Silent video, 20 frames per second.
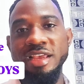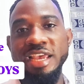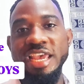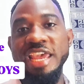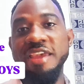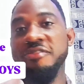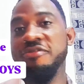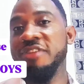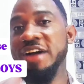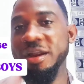
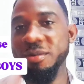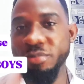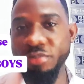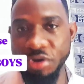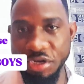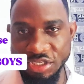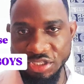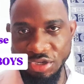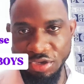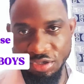a
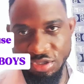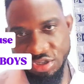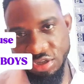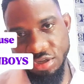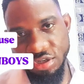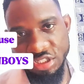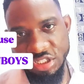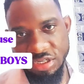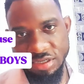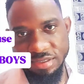FANBOYS
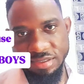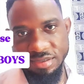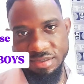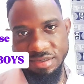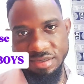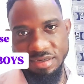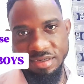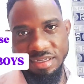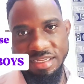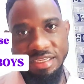conjunction.
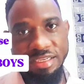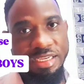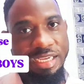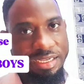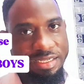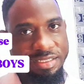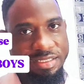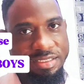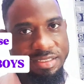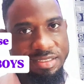
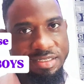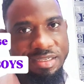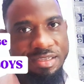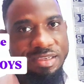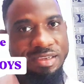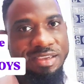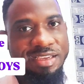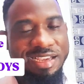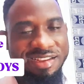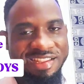Yes,
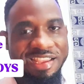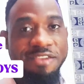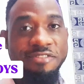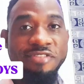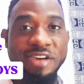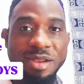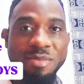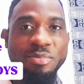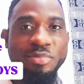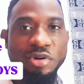a
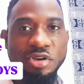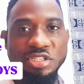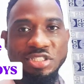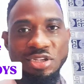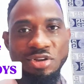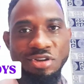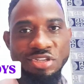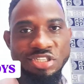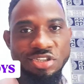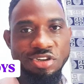
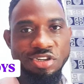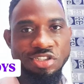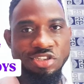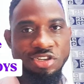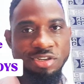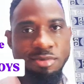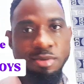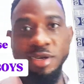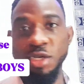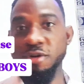FANBOYS
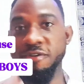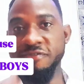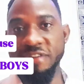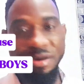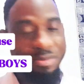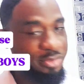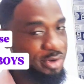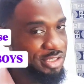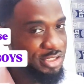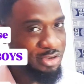conjunction. Remember your
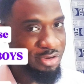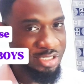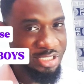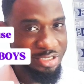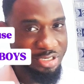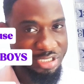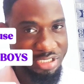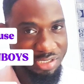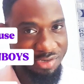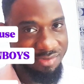FANBOYS
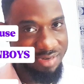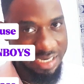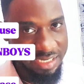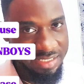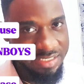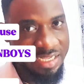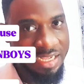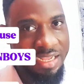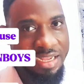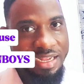conjunction,
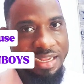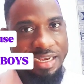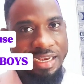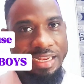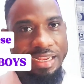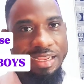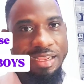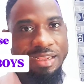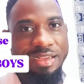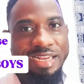right?
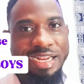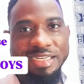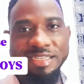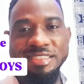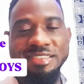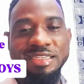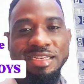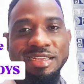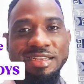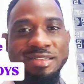That
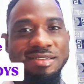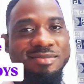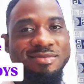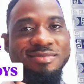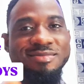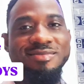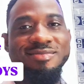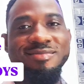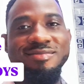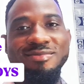is the
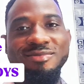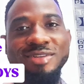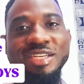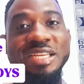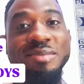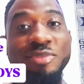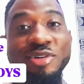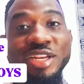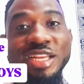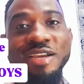
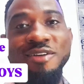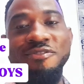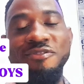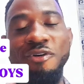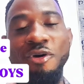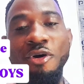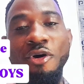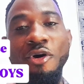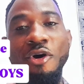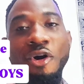mnemonic
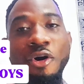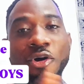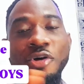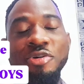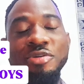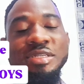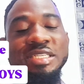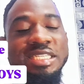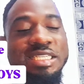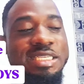for
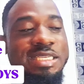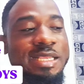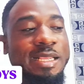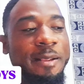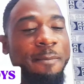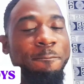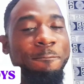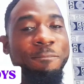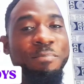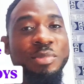all
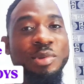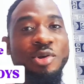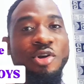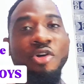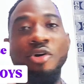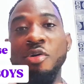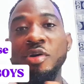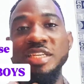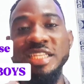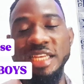the
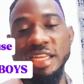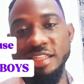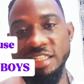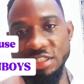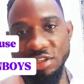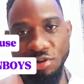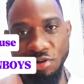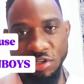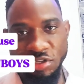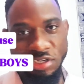
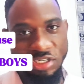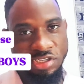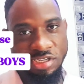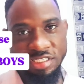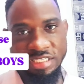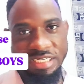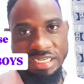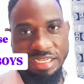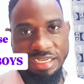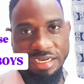coordinating
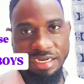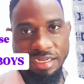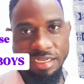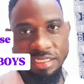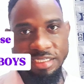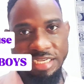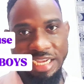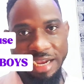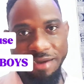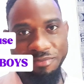conjunctions in
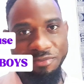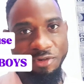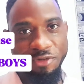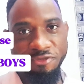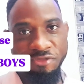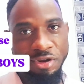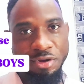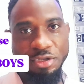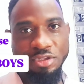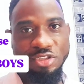English. I'm
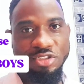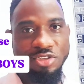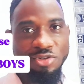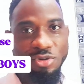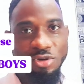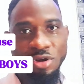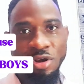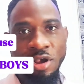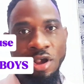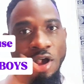referring
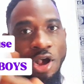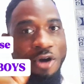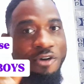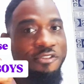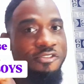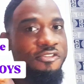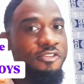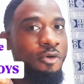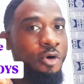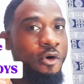to
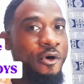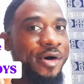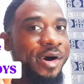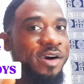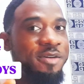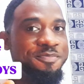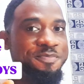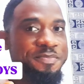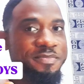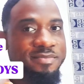
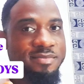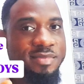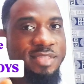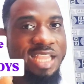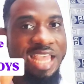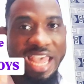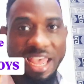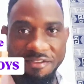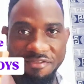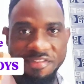for,
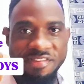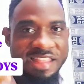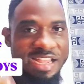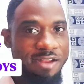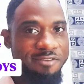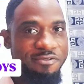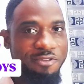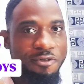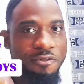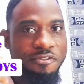F
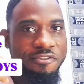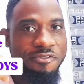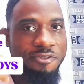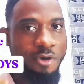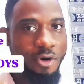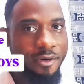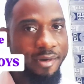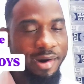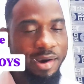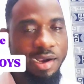start for
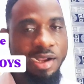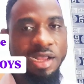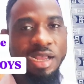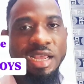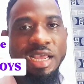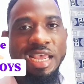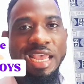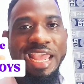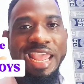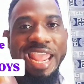for,
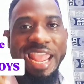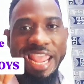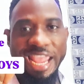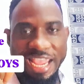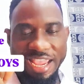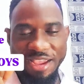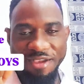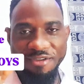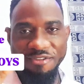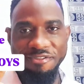
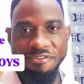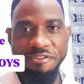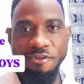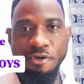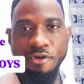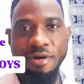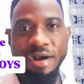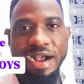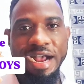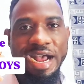A
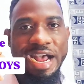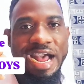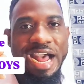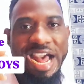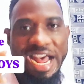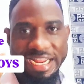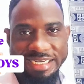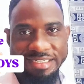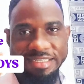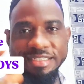for
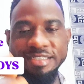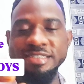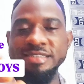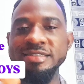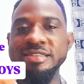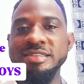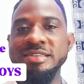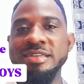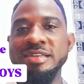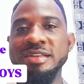and,
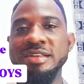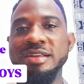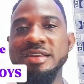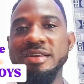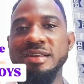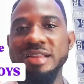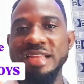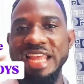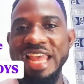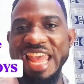
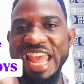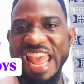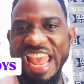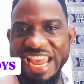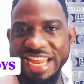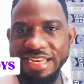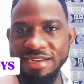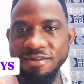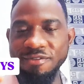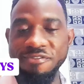
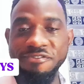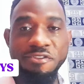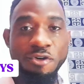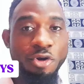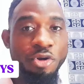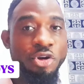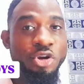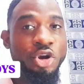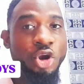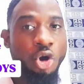N
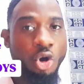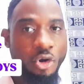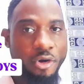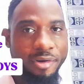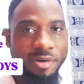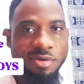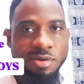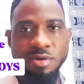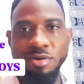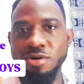for
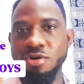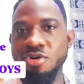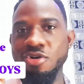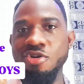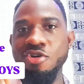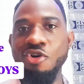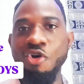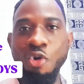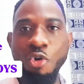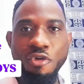nor,
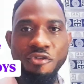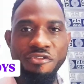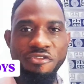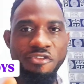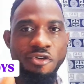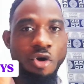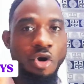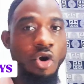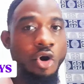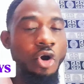O
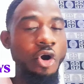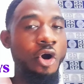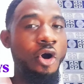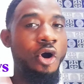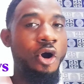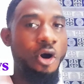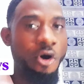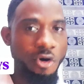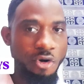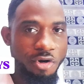for
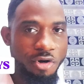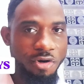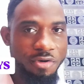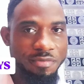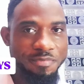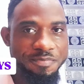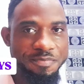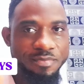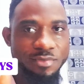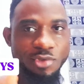
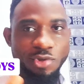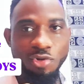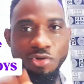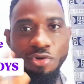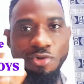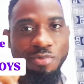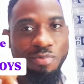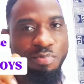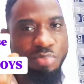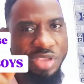or, no,
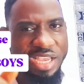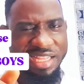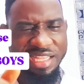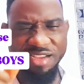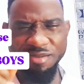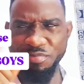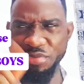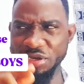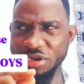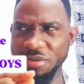B, I
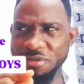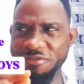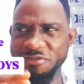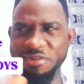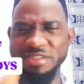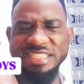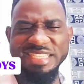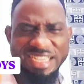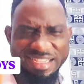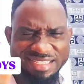think B comes
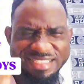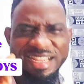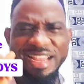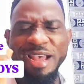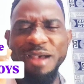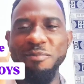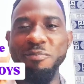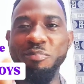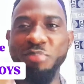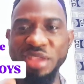first, yes.
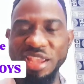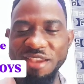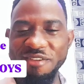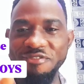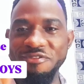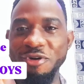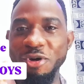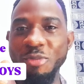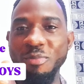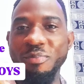B
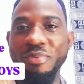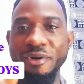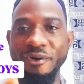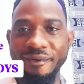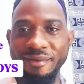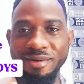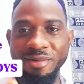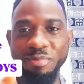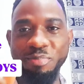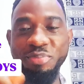for
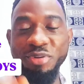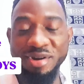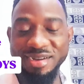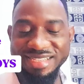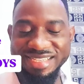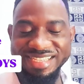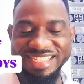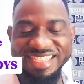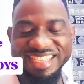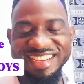
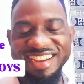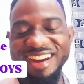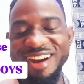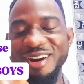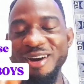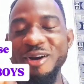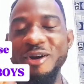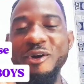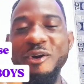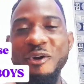but,
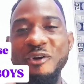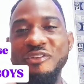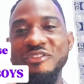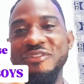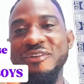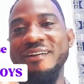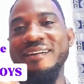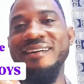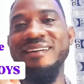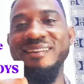O
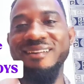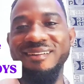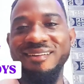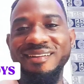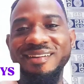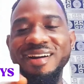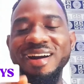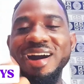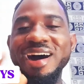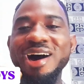for
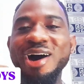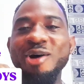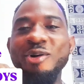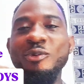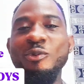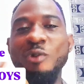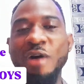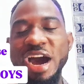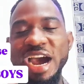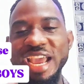or,
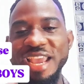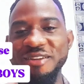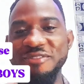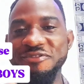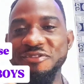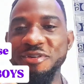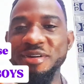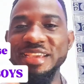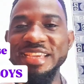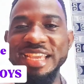Y
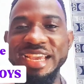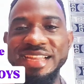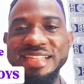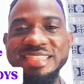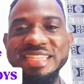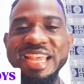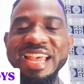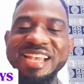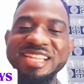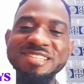for
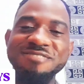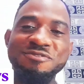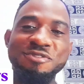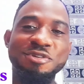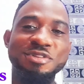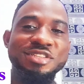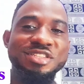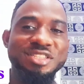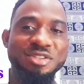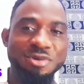yet, S
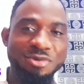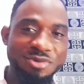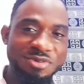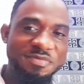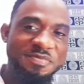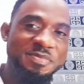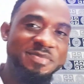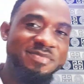for so.